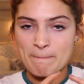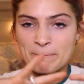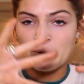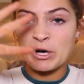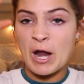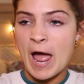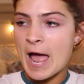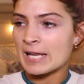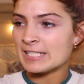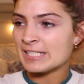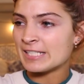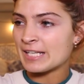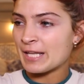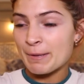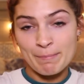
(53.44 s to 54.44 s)

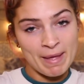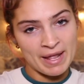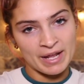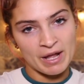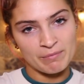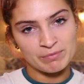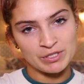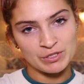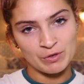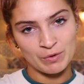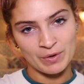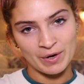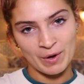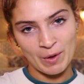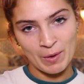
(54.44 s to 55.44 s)
bronzy makeup tutorial.
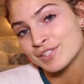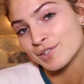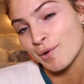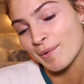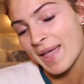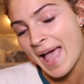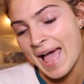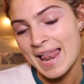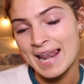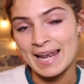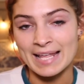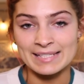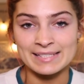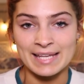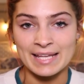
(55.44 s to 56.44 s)
So yeah,
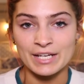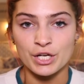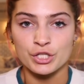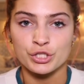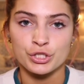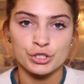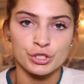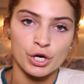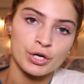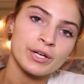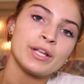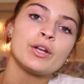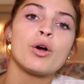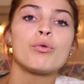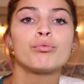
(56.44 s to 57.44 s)
let's get
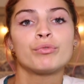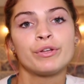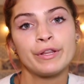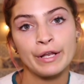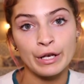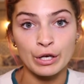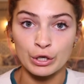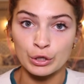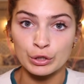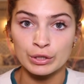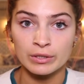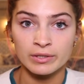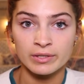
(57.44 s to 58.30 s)
started on the look.